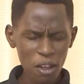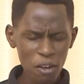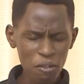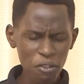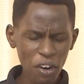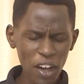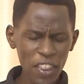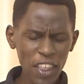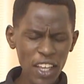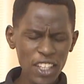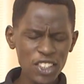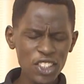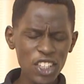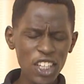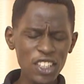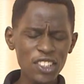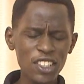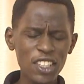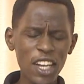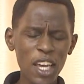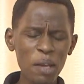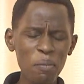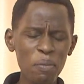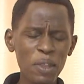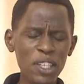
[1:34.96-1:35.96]
Father, in Jesus'
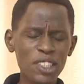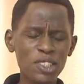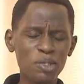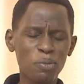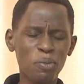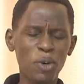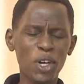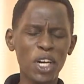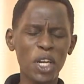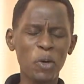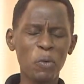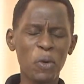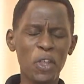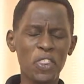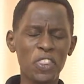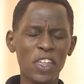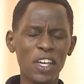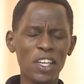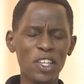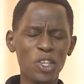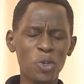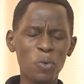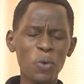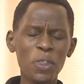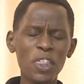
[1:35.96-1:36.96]
name this morning, we
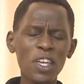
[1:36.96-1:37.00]
thank you.